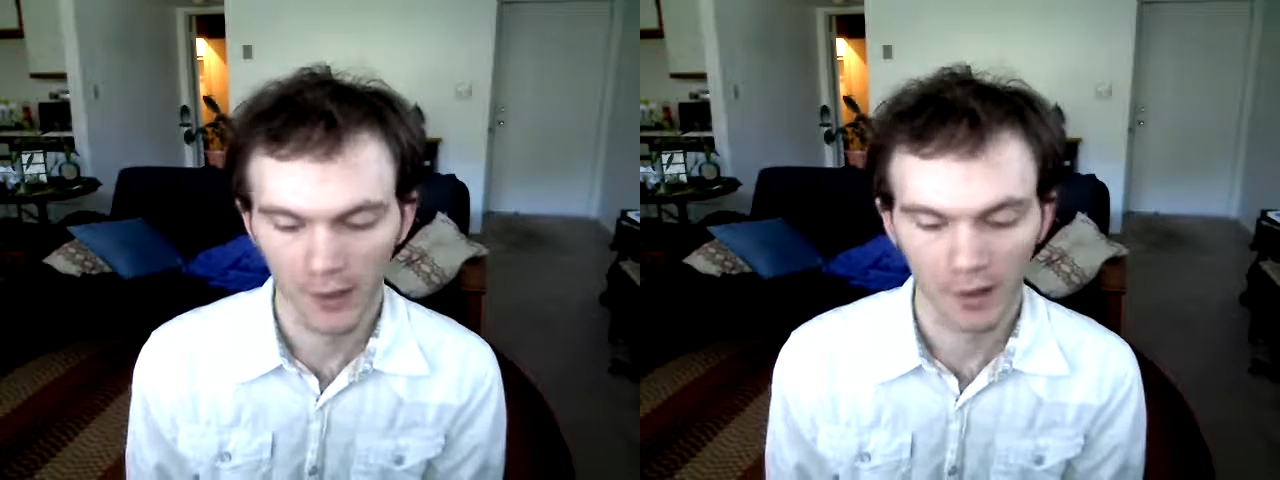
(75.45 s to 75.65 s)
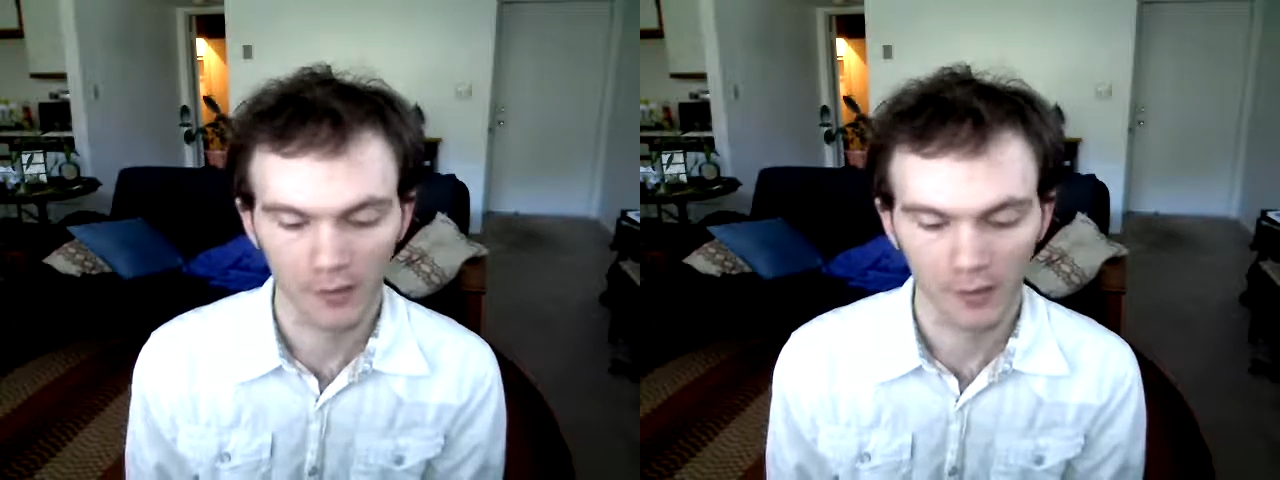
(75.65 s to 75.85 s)

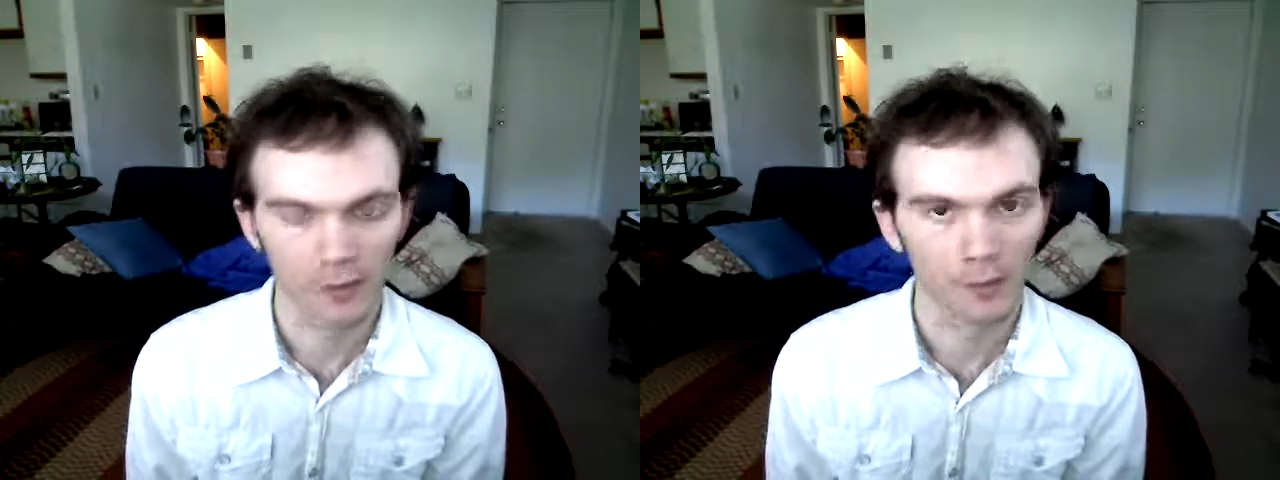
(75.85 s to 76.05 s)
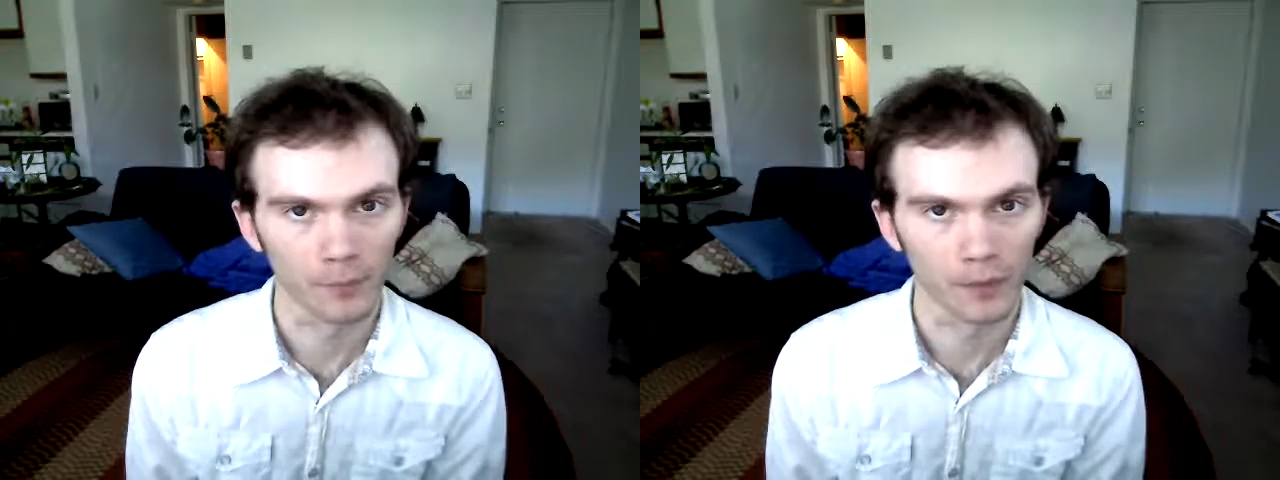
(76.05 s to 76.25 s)
and that
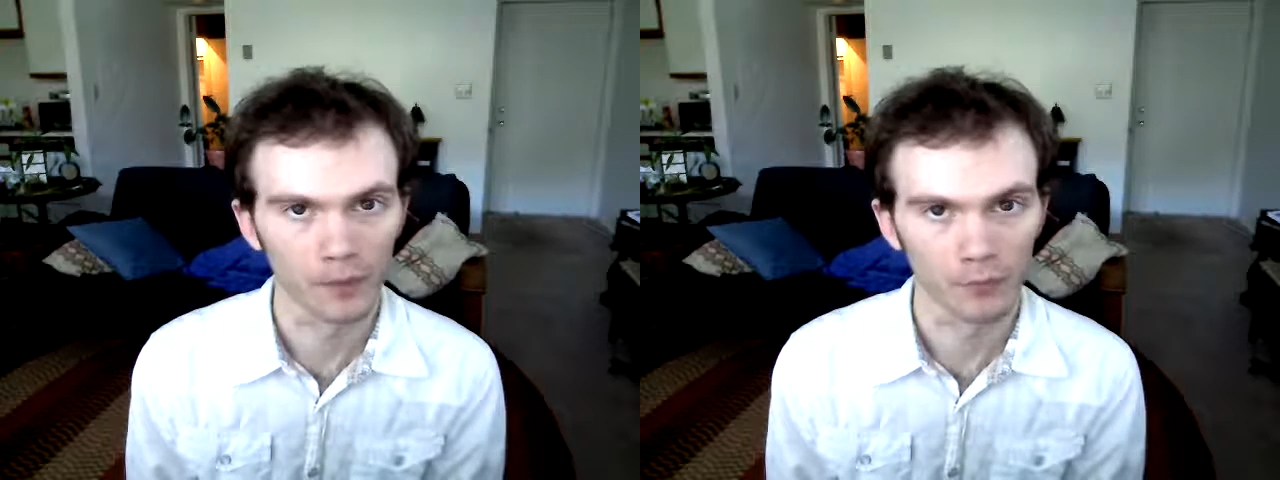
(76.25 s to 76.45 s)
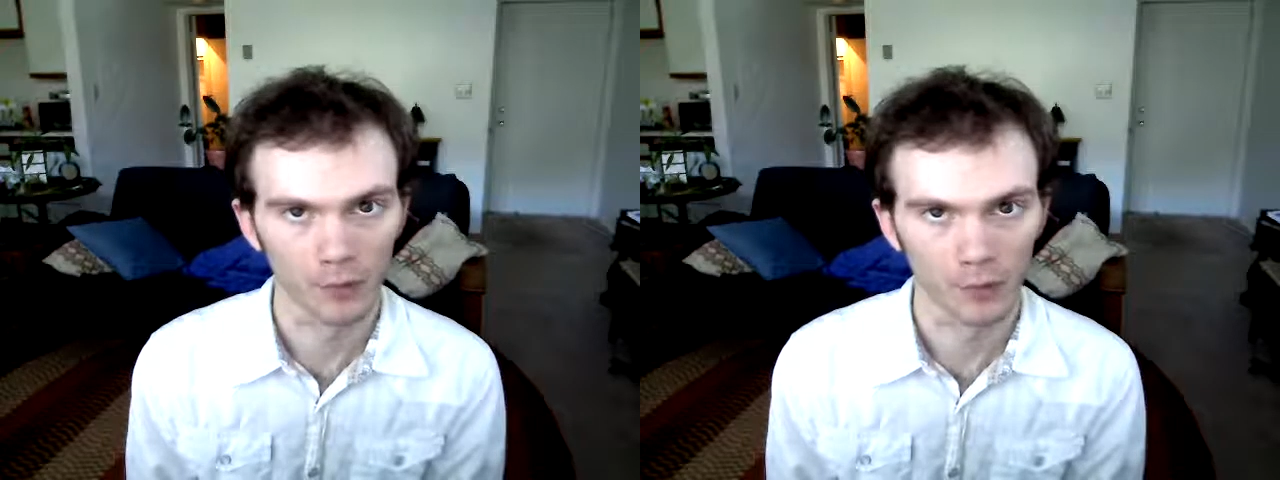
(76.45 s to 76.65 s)
something
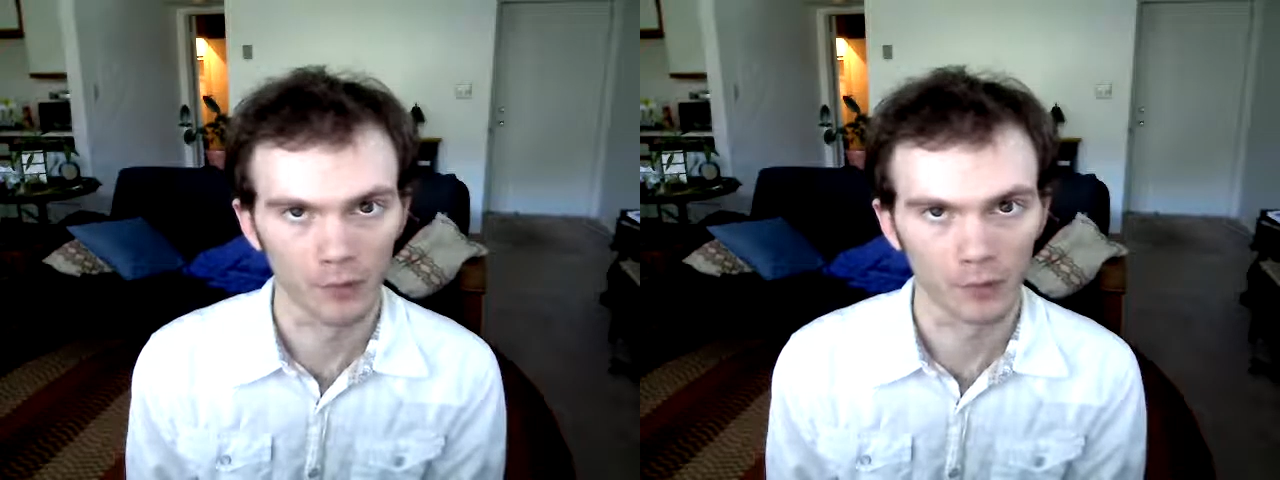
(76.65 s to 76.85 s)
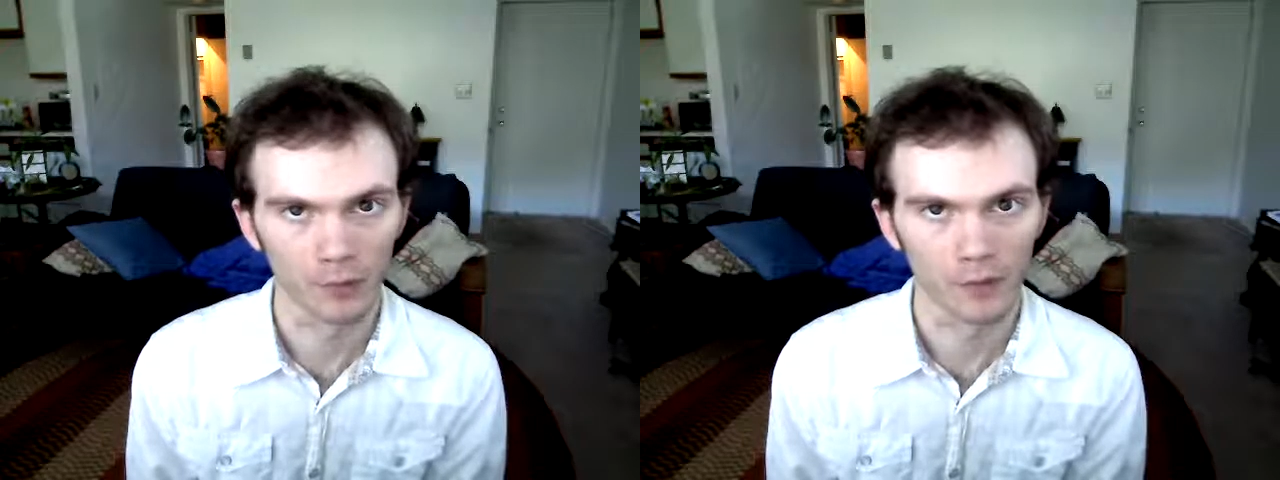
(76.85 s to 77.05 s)
is wrong
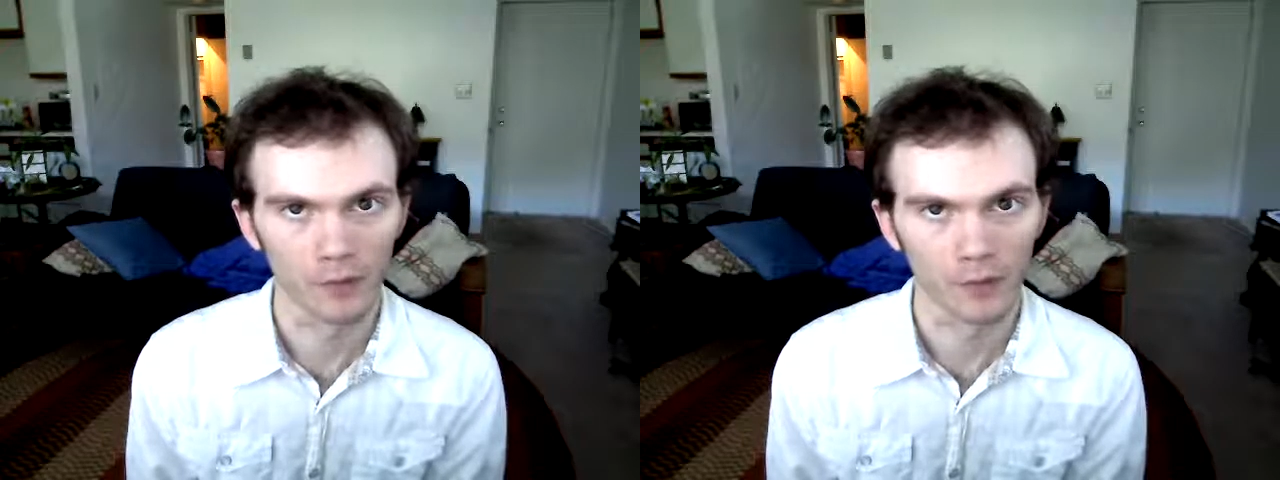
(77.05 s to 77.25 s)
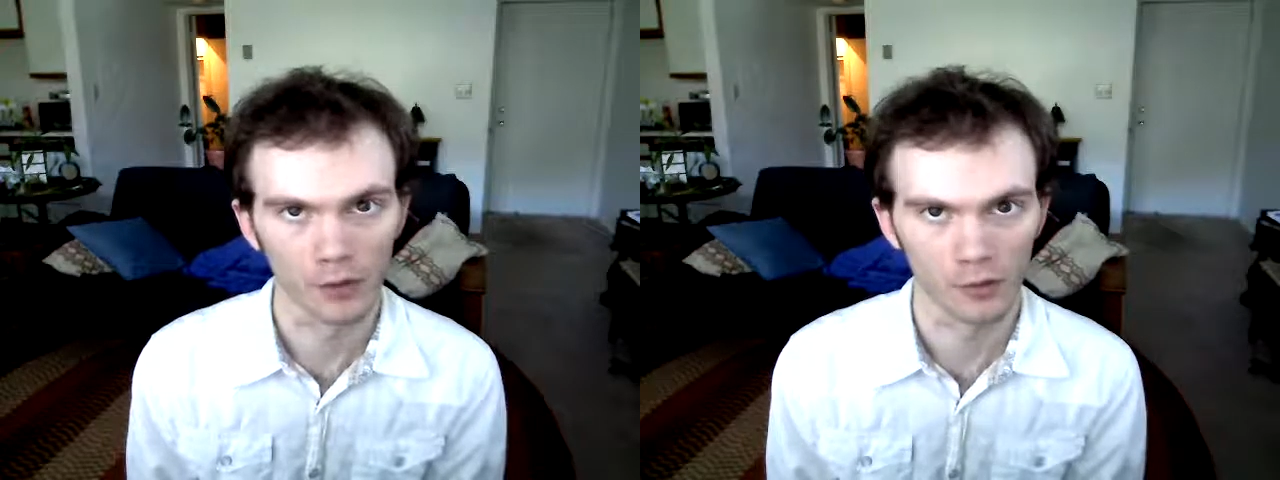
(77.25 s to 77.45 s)
with me
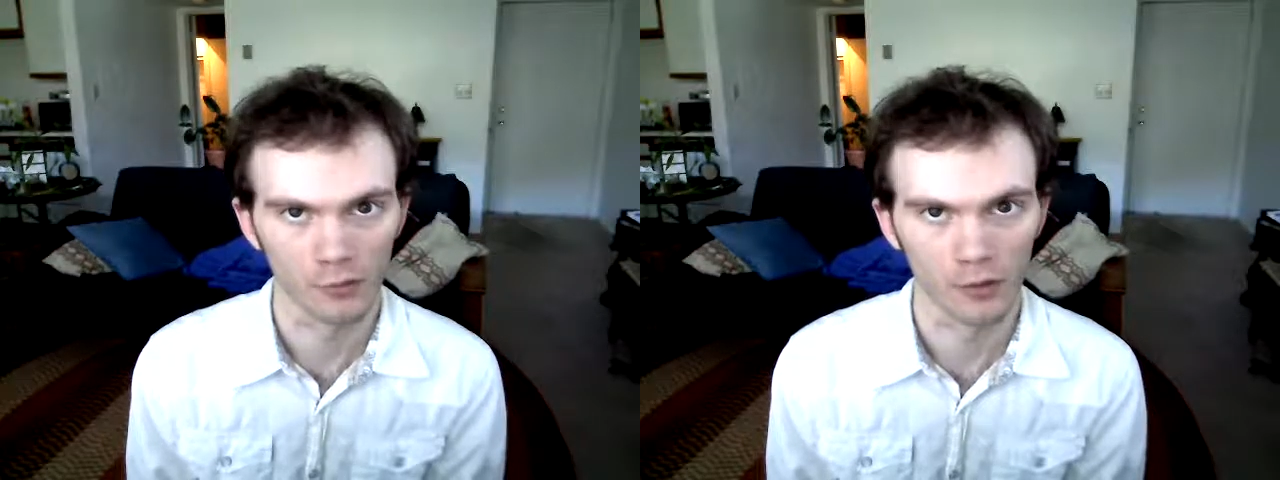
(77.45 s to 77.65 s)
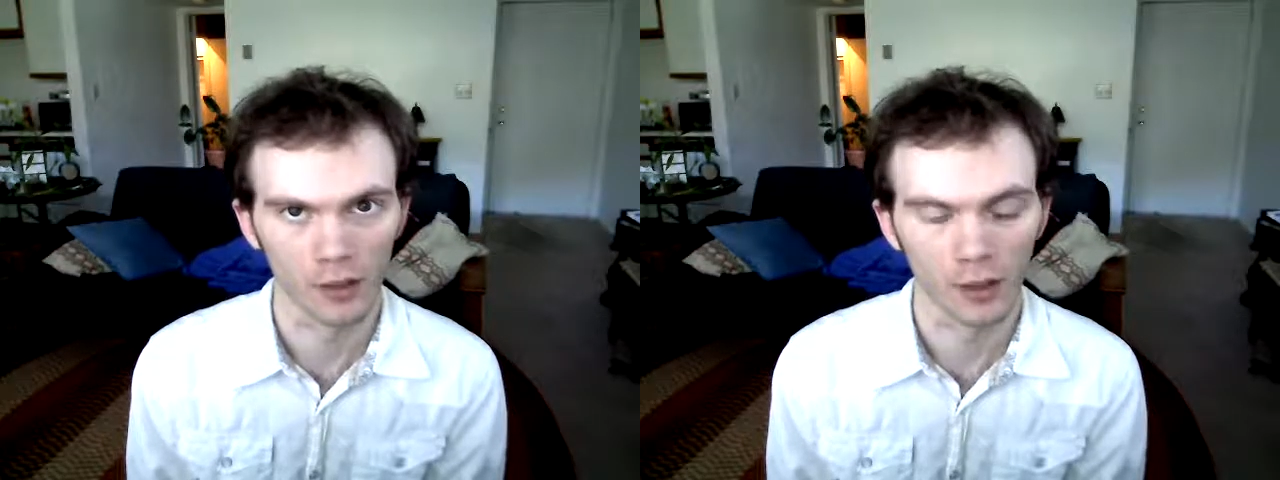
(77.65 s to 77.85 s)
if I
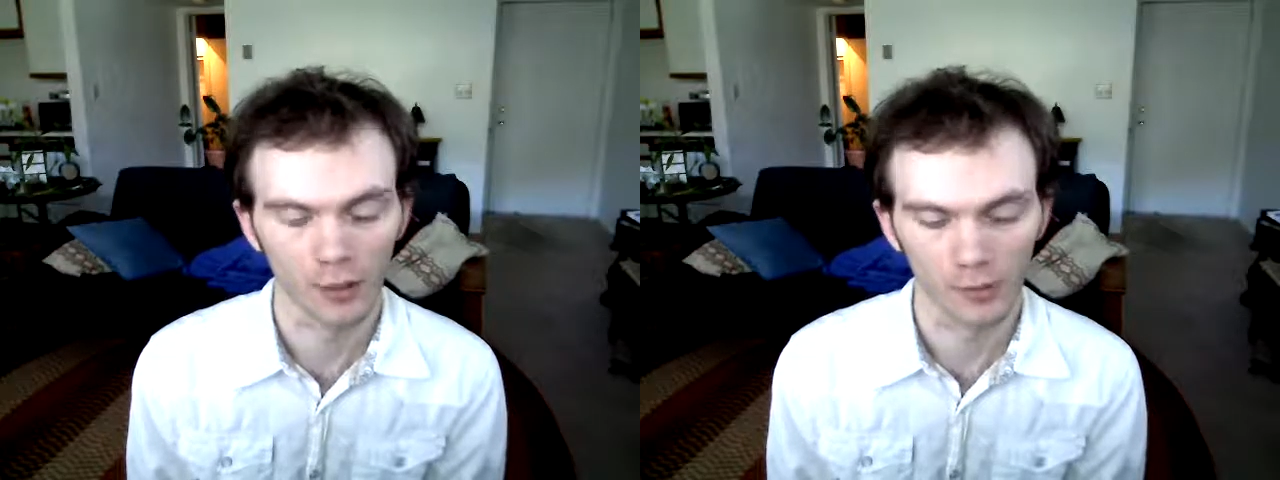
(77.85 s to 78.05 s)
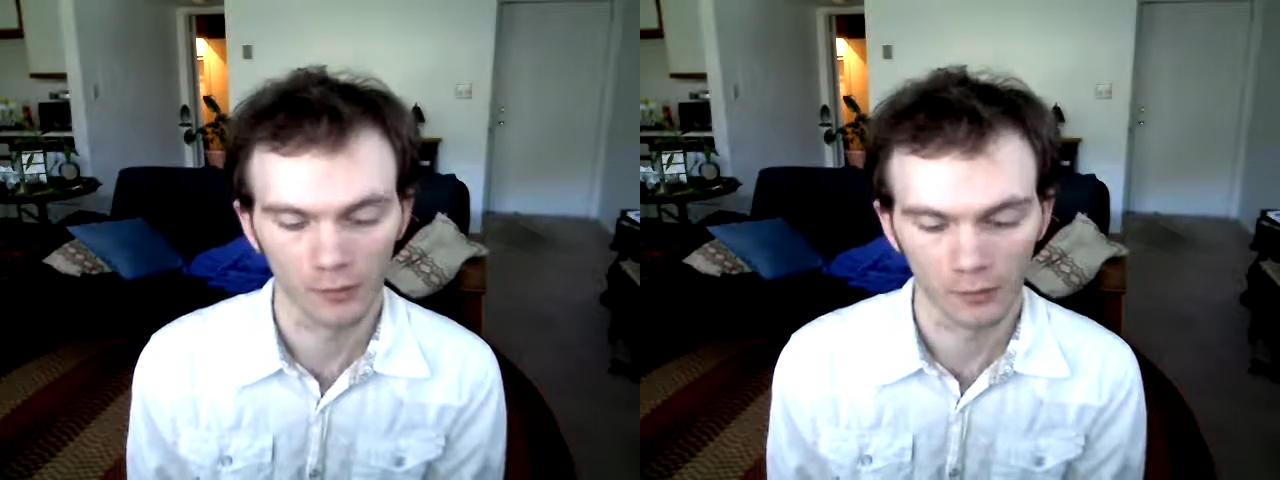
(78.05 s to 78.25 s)
just want
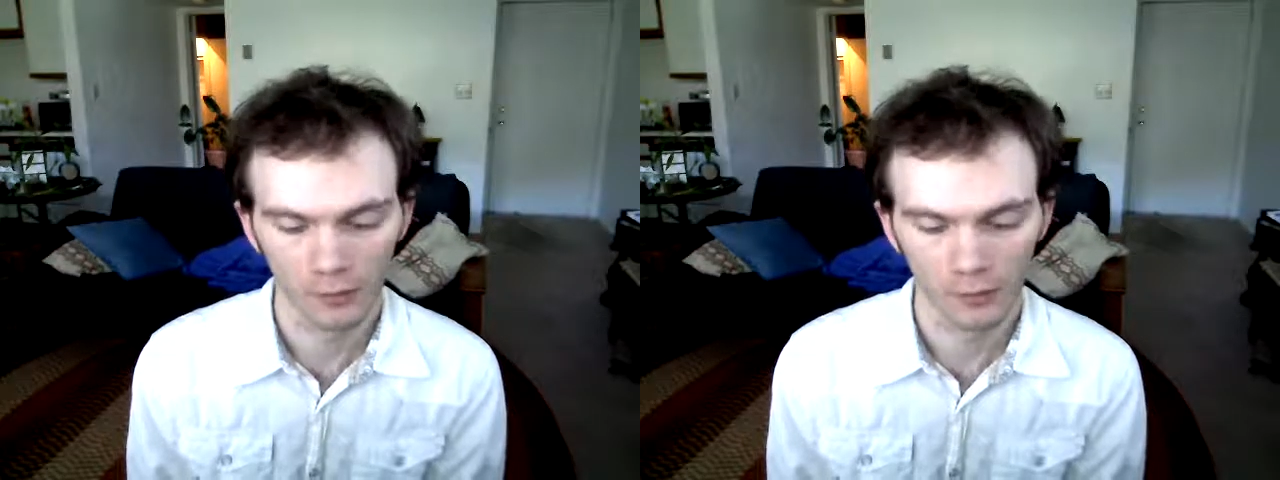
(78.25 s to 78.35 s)
out.